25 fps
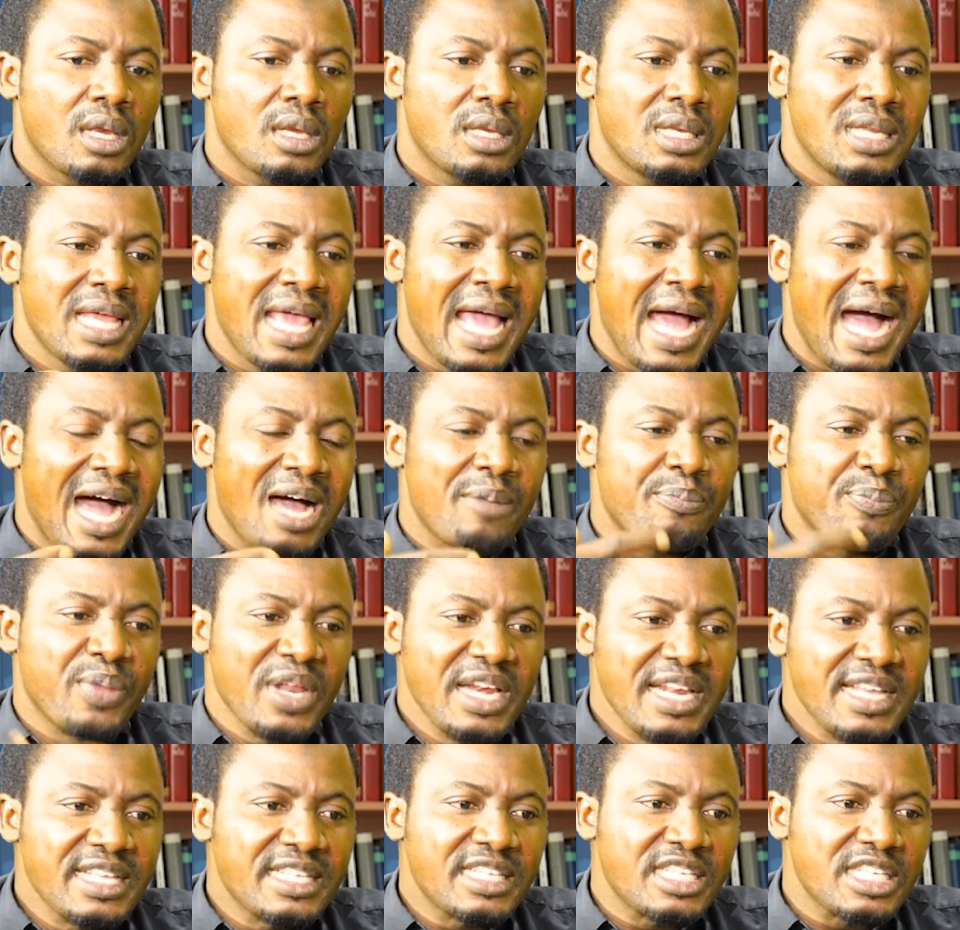their
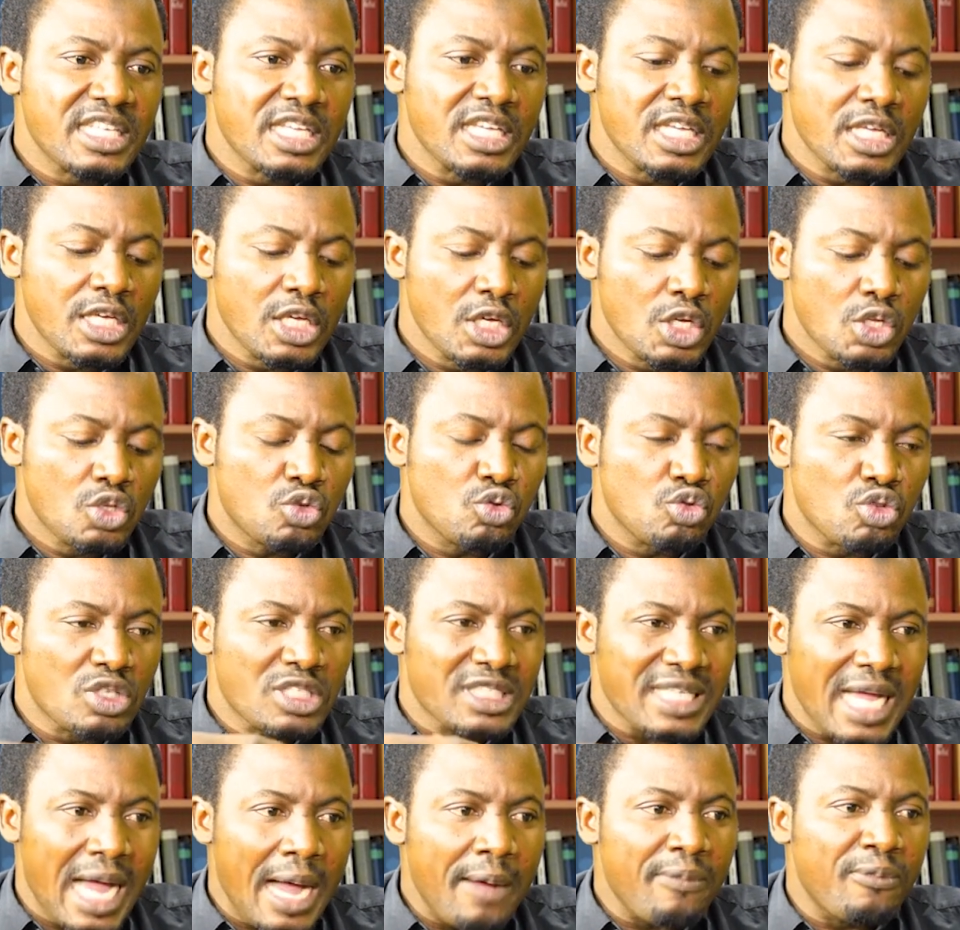ability to
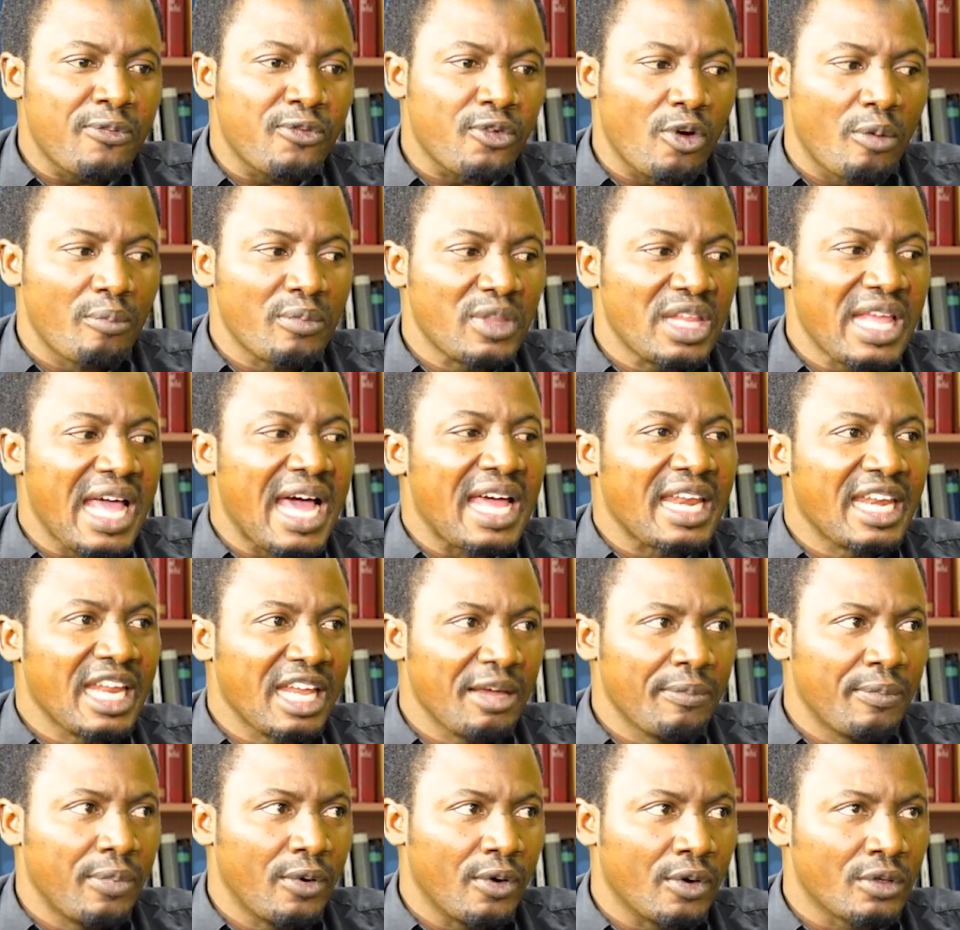tap from their
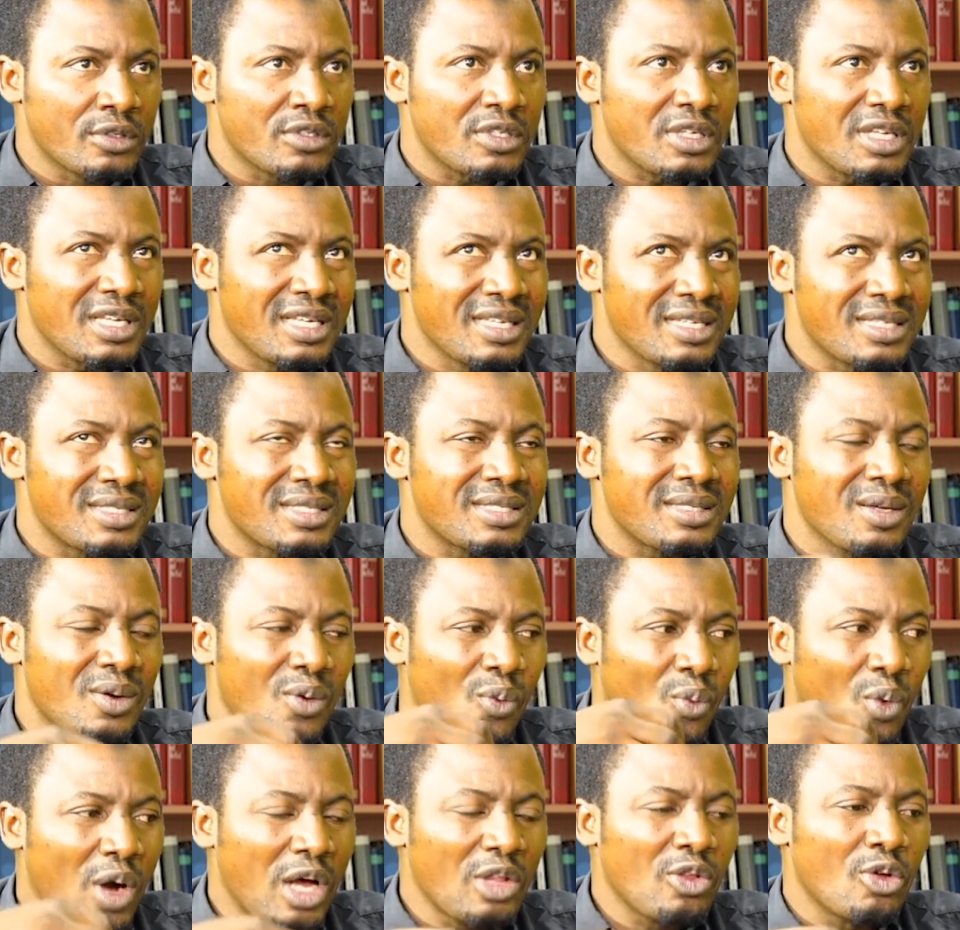neighbors is
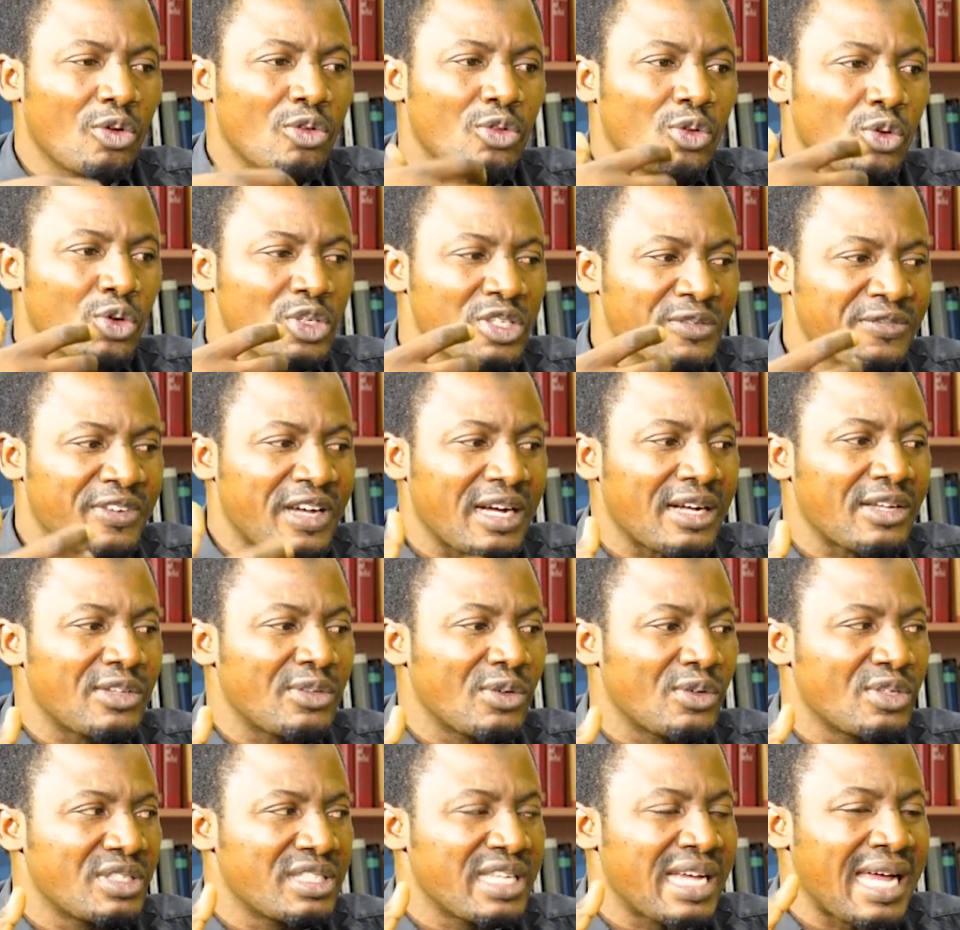one of those
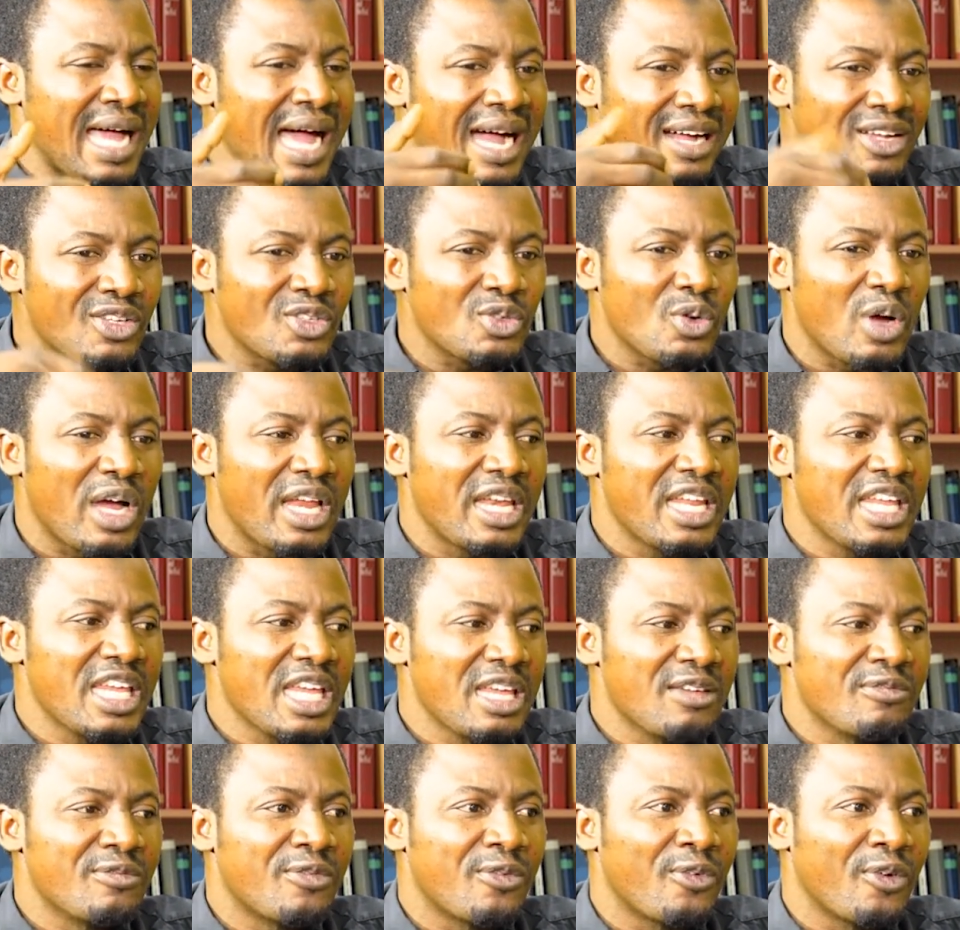factors that actually
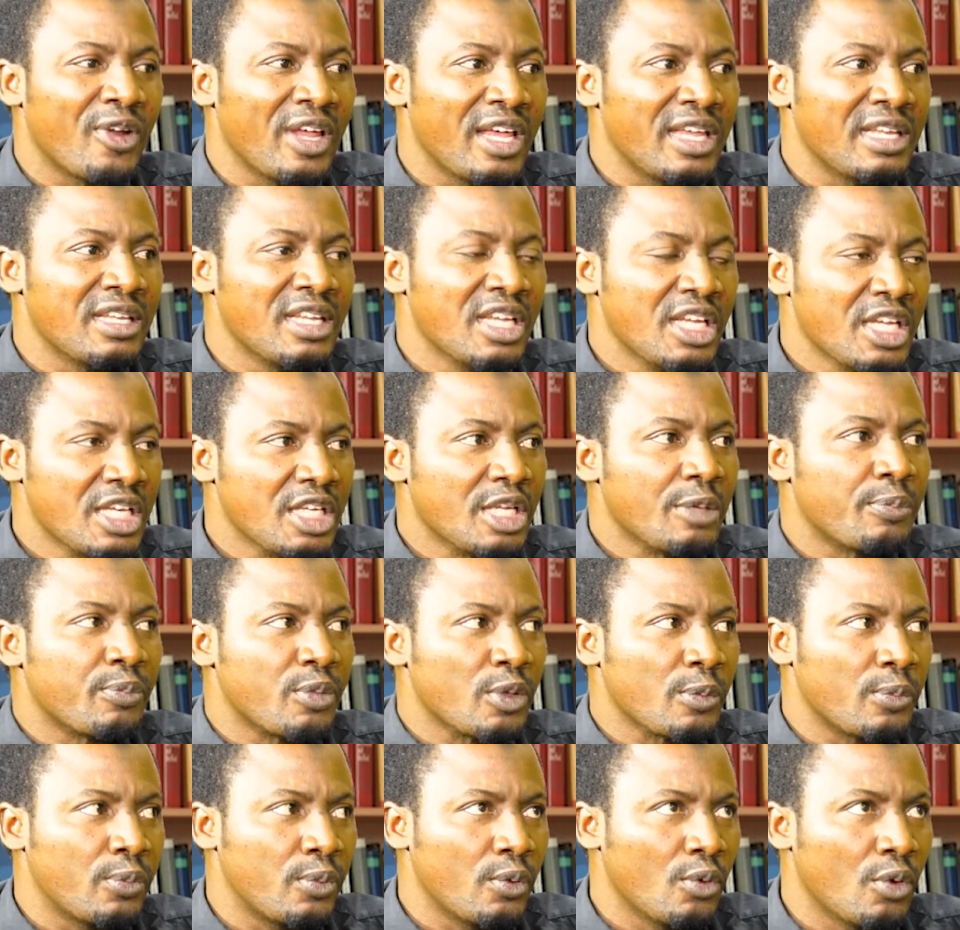influence the
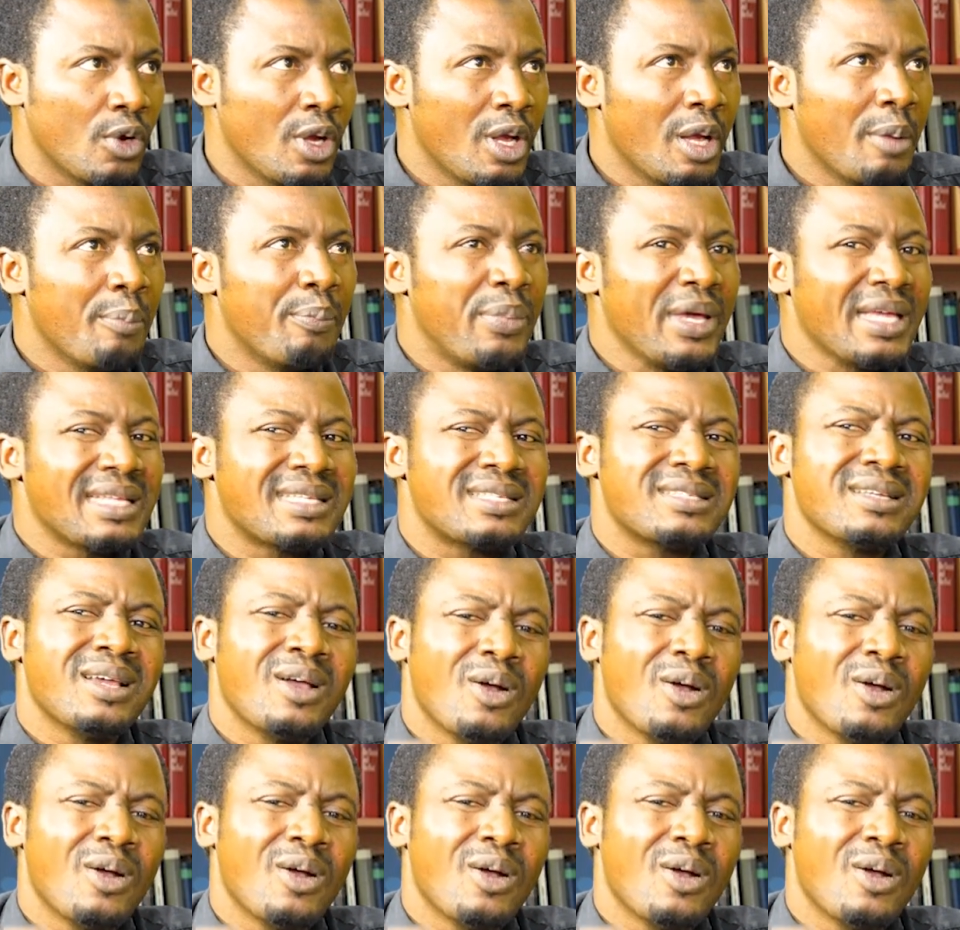people. But